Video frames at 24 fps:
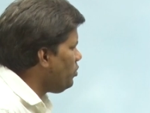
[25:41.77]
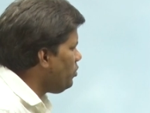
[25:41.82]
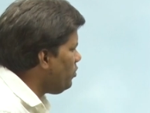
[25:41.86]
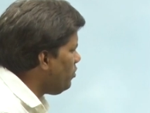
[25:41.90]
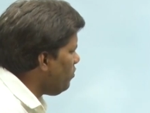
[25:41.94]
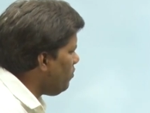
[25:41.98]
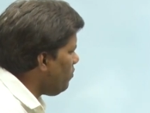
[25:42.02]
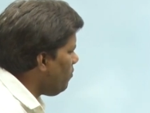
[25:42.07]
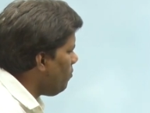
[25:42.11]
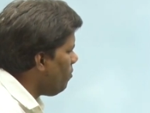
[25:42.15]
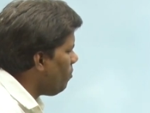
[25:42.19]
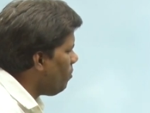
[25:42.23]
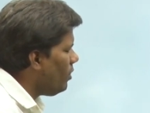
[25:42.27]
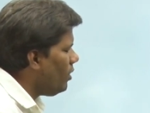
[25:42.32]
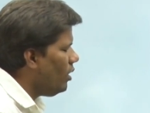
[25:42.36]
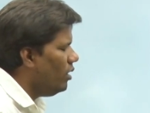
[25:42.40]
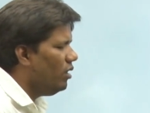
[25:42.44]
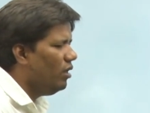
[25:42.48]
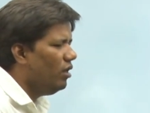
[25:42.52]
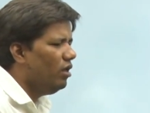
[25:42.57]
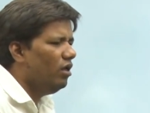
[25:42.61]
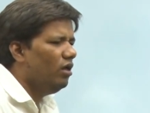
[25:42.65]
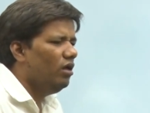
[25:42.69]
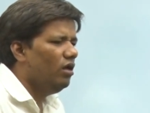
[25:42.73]

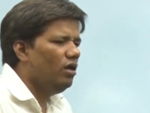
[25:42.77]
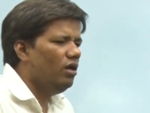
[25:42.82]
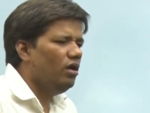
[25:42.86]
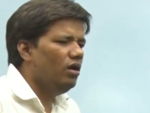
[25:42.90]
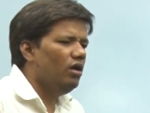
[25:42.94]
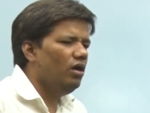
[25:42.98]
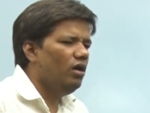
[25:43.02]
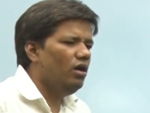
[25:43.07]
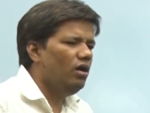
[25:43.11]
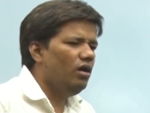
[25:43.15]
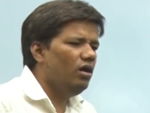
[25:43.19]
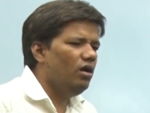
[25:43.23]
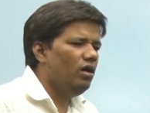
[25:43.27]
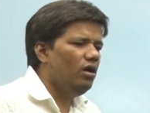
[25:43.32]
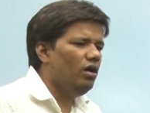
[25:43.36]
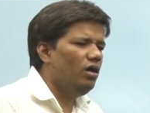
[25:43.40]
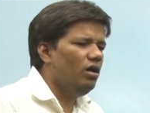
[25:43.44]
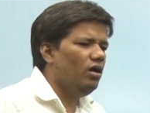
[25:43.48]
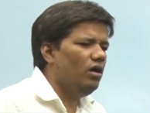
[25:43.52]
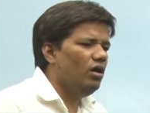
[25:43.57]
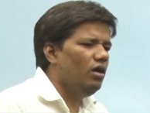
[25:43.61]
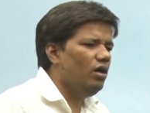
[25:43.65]
Nobody speaks.